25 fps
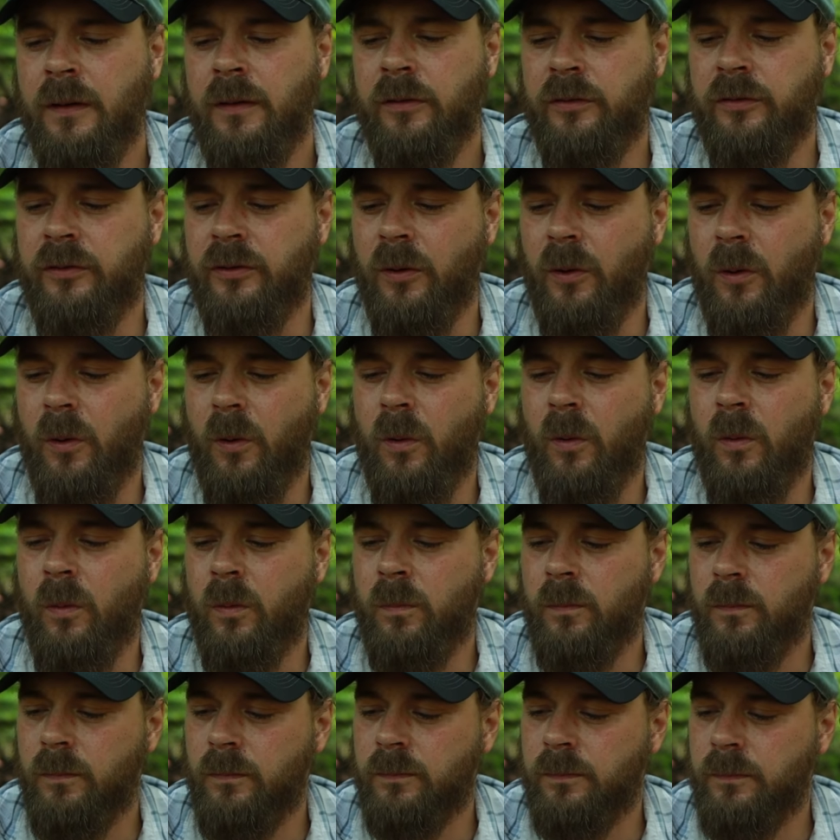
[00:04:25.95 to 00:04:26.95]
So
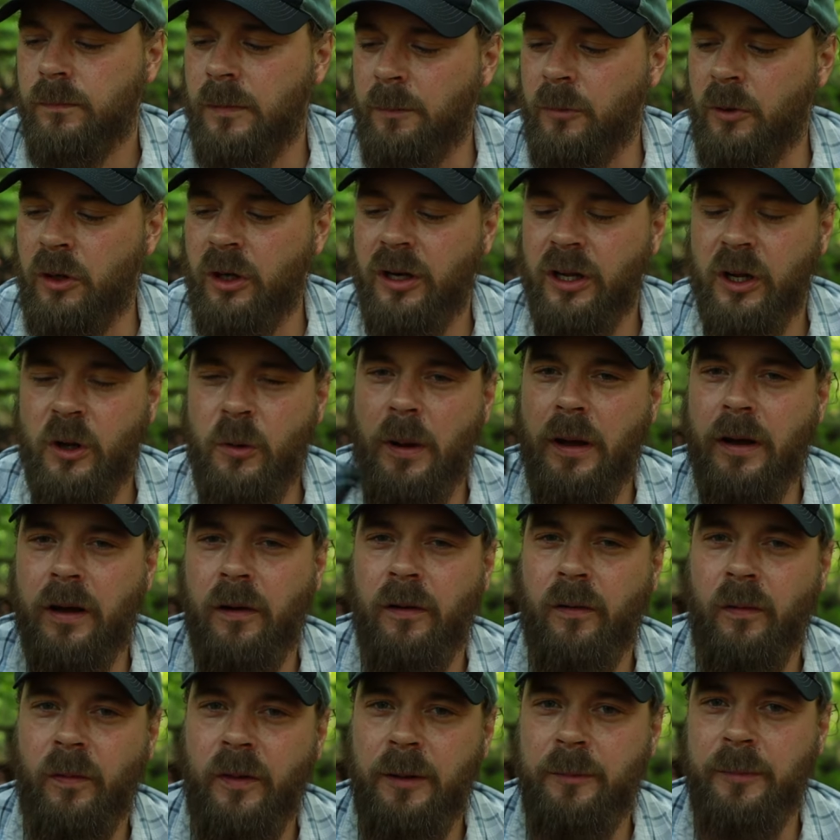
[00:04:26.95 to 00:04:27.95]
I'm gonna go out
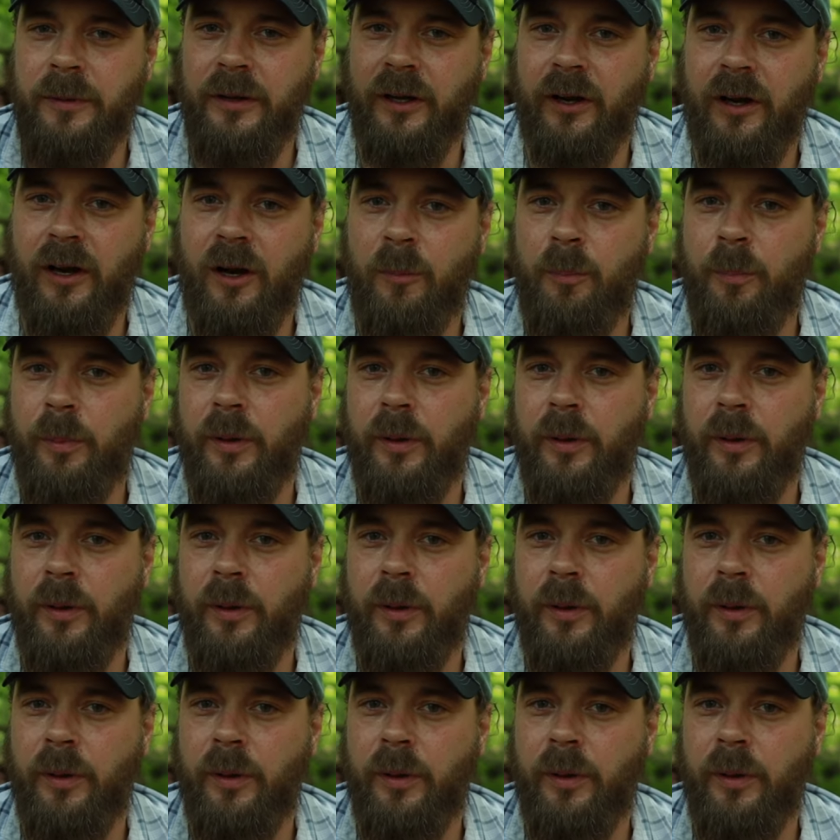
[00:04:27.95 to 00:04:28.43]
on a limb here,